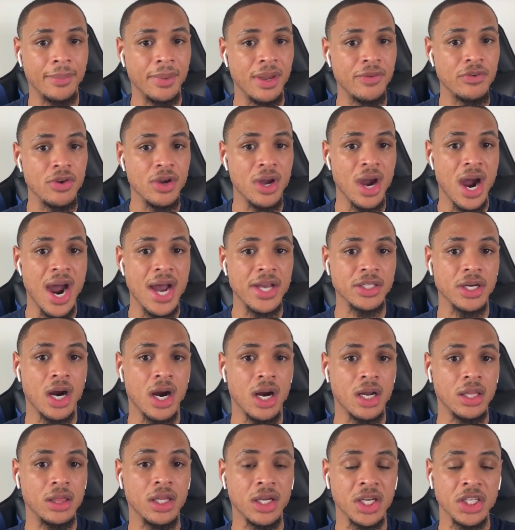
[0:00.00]
If you guys
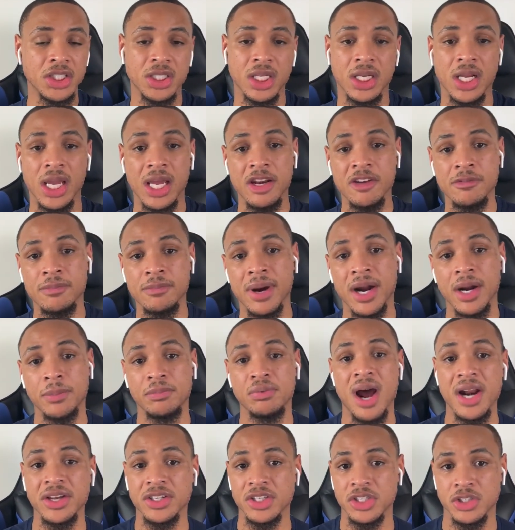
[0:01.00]
are looking to any of my
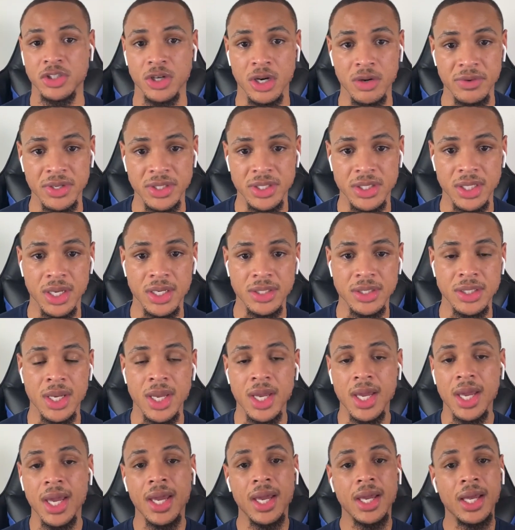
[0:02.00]
products and services,
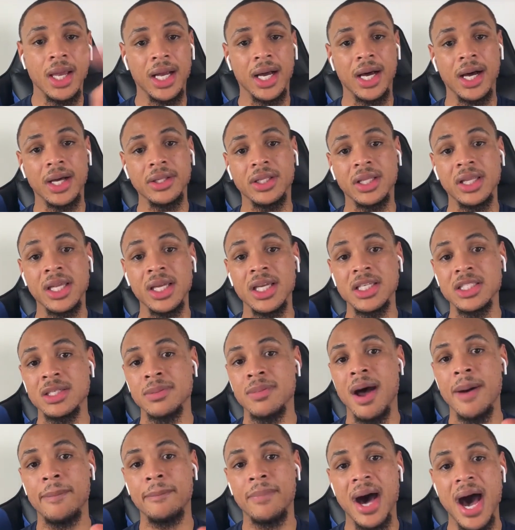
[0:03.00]
the link is
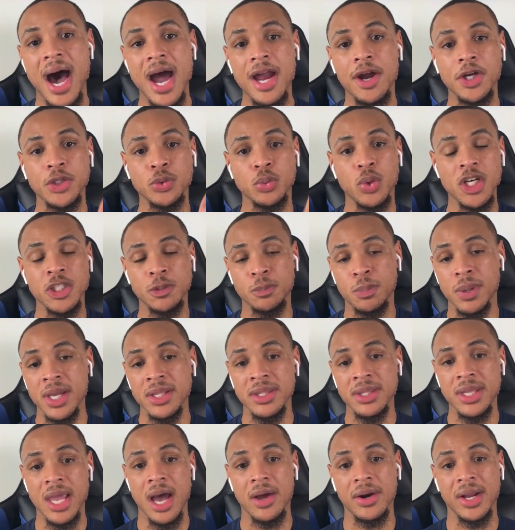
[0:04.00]
in my bio as well as
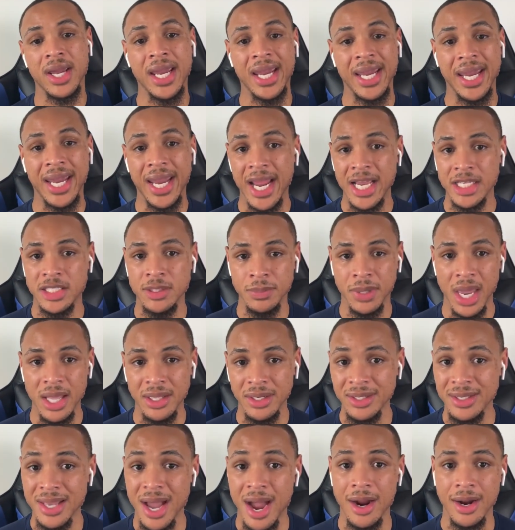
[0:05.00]
pinned down there,
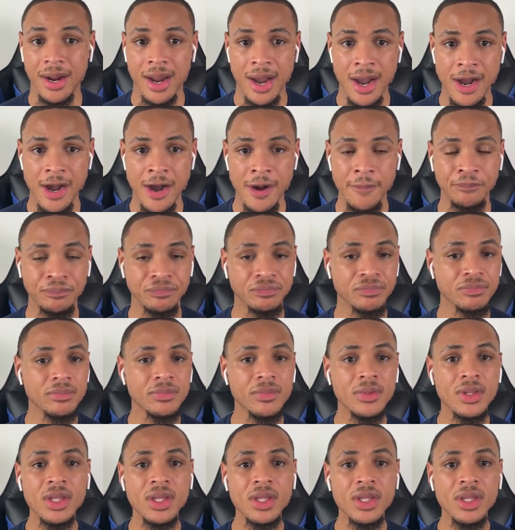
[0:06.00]
handsomekelly.com.